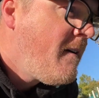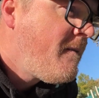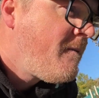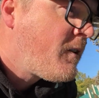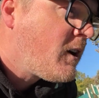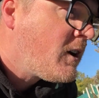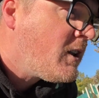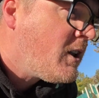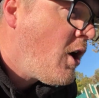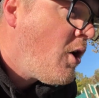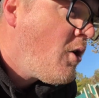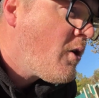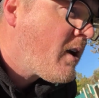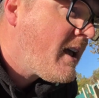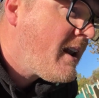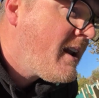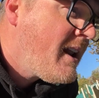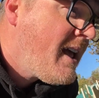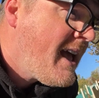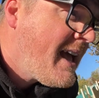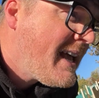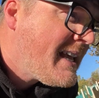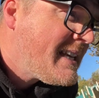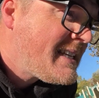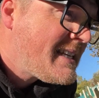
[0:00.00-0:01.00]
for Logan.
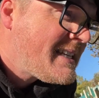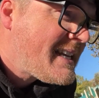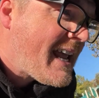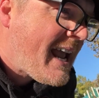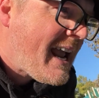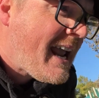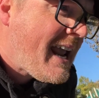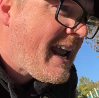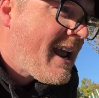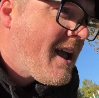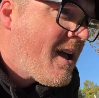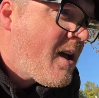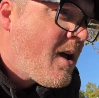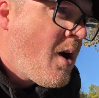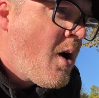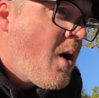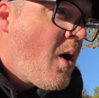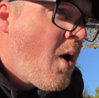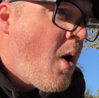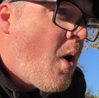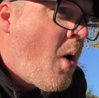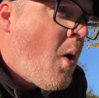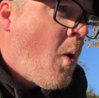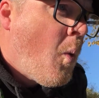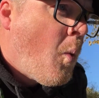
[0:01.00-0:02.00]
Stay
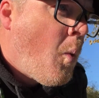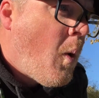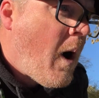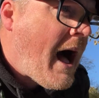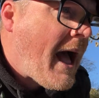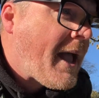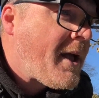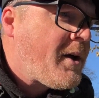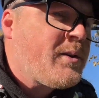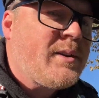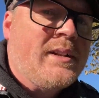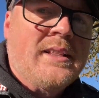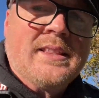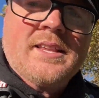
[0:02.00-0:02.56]
wild,